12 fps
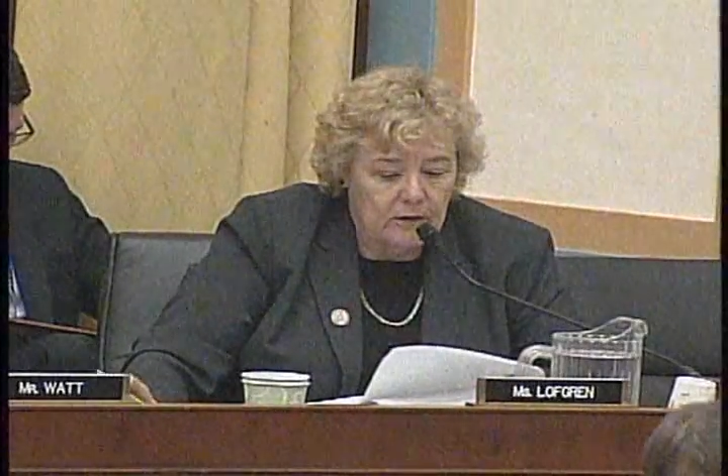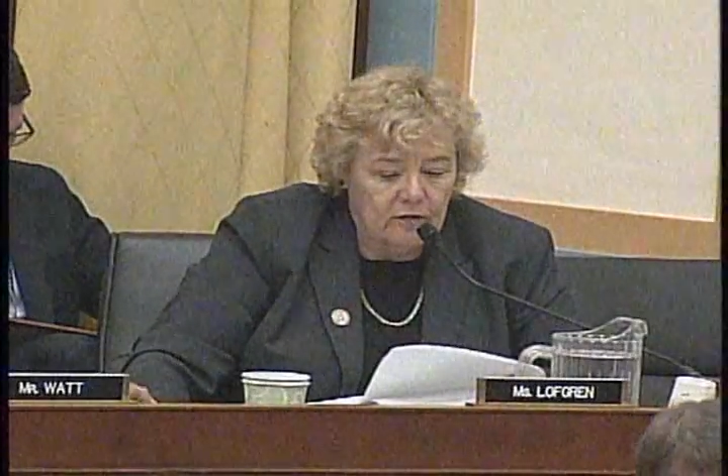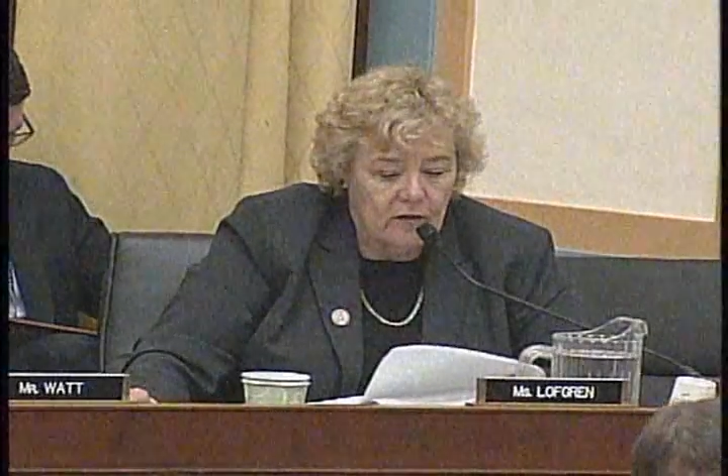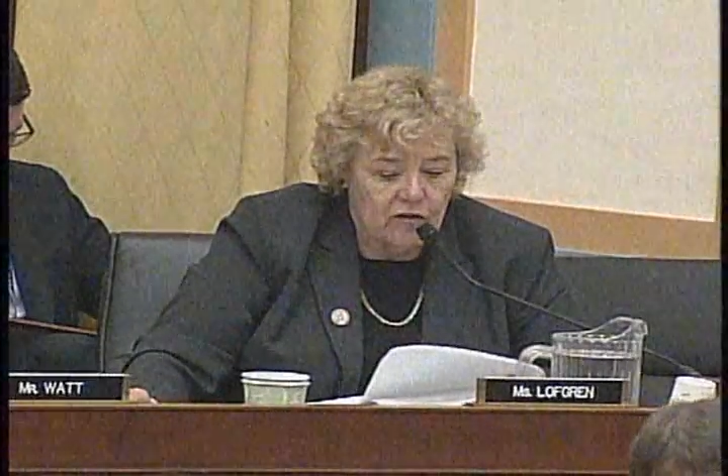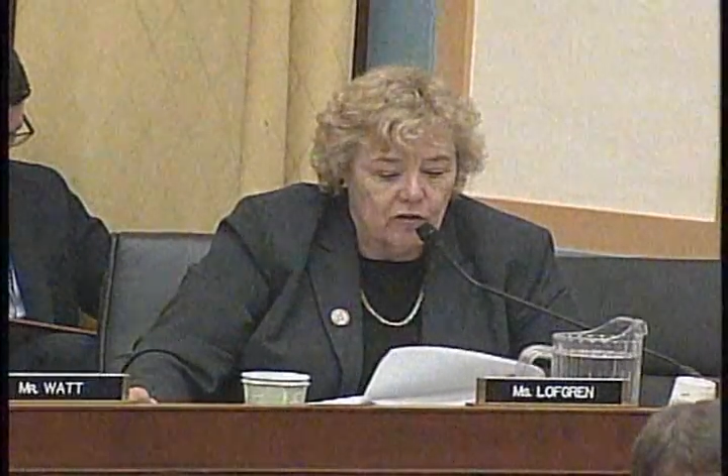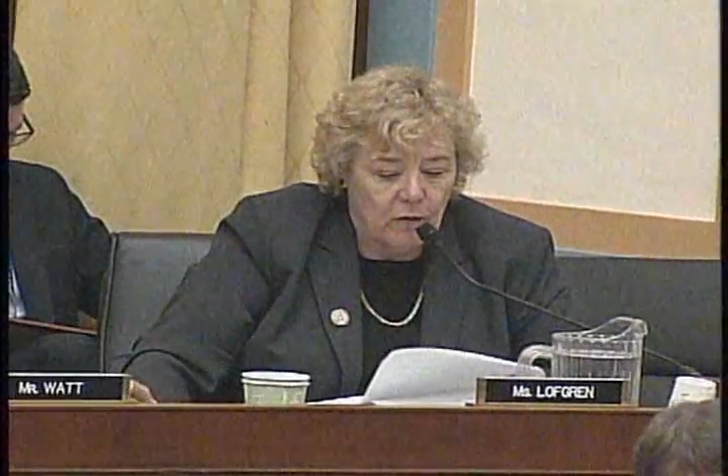
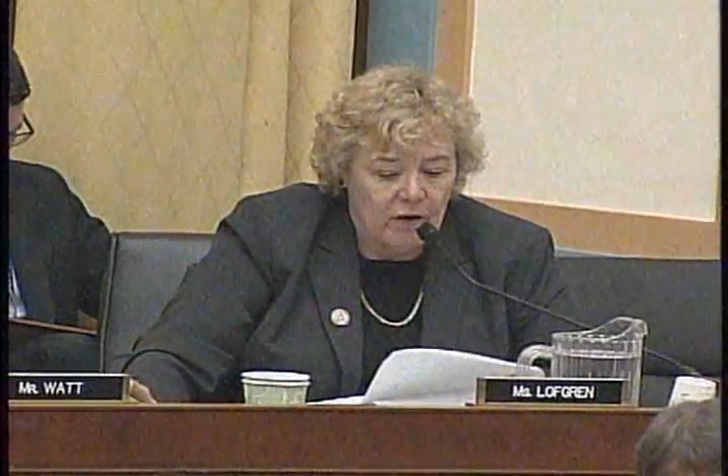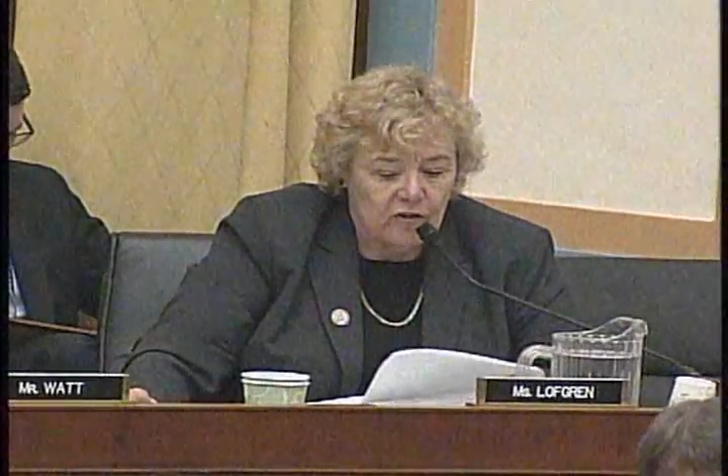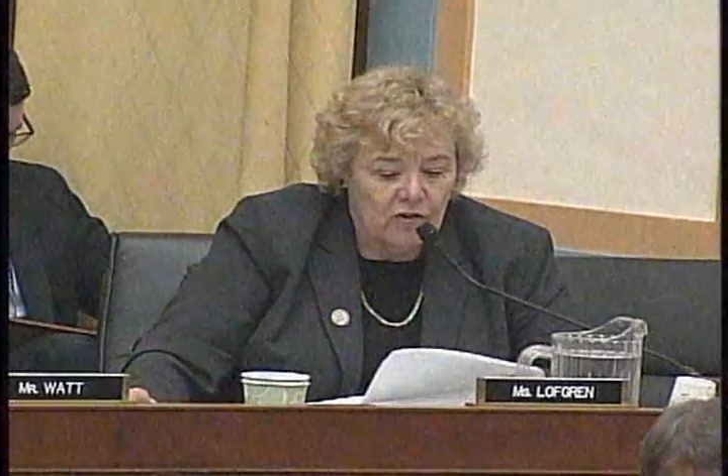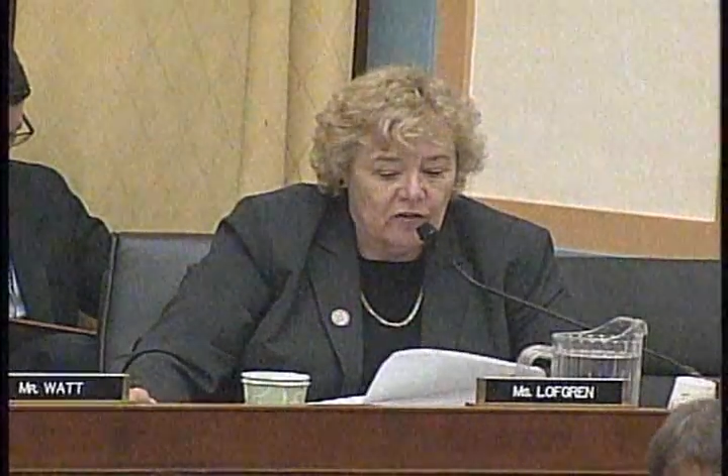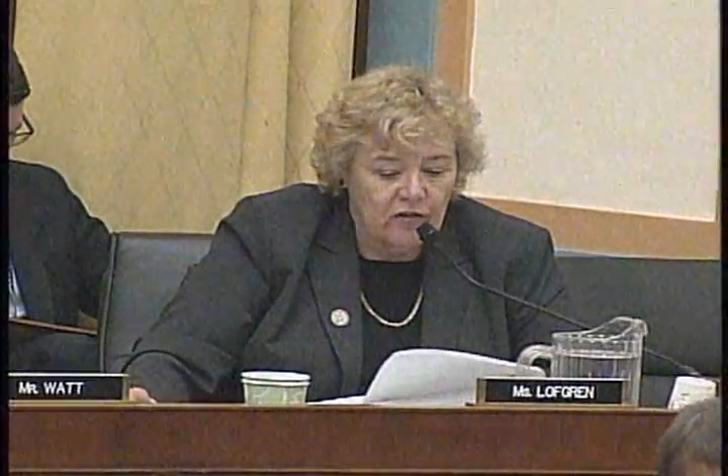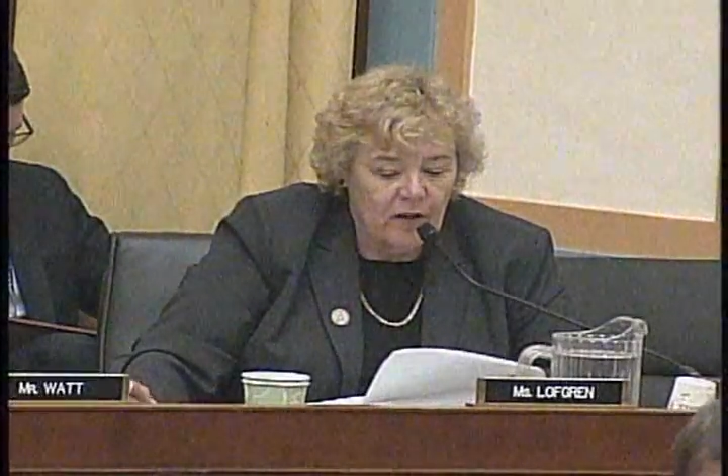
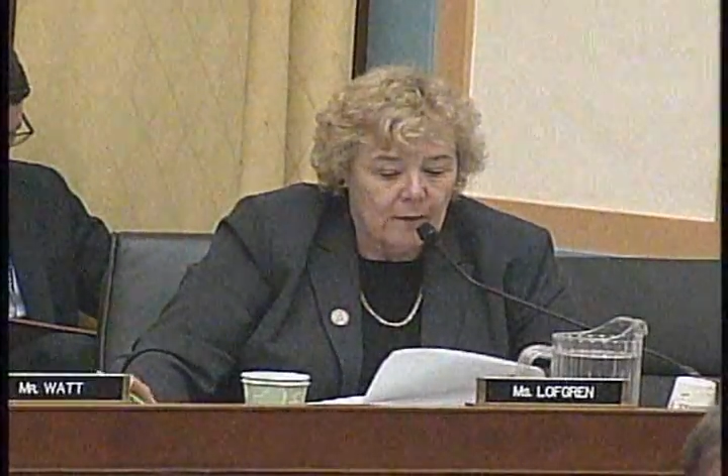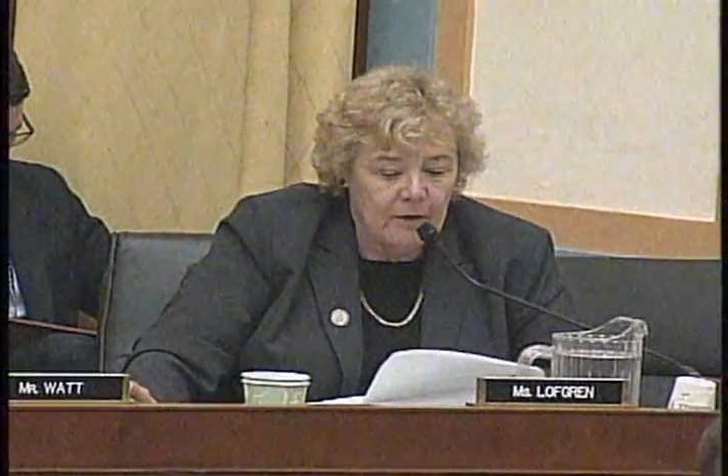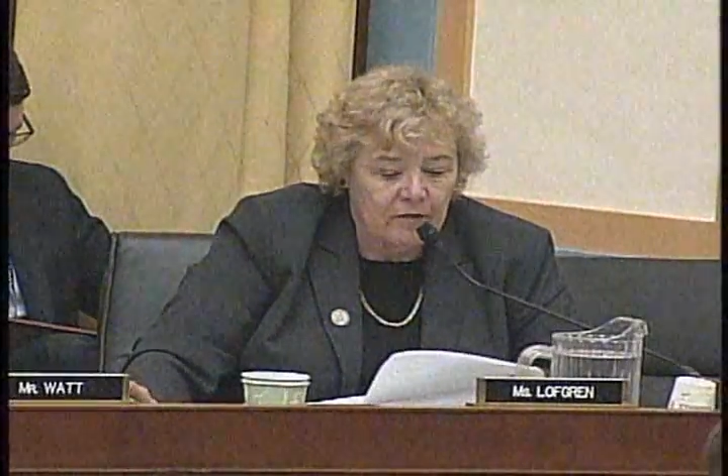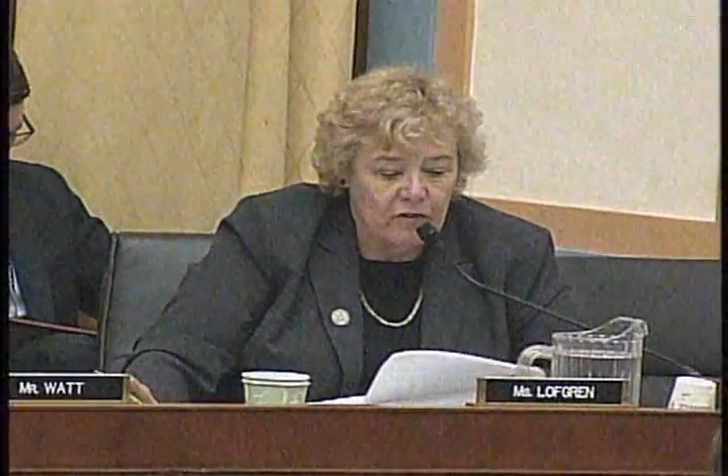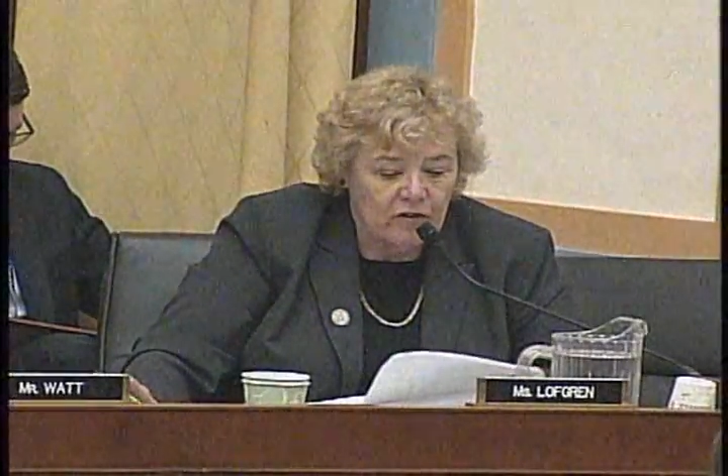situation. Some have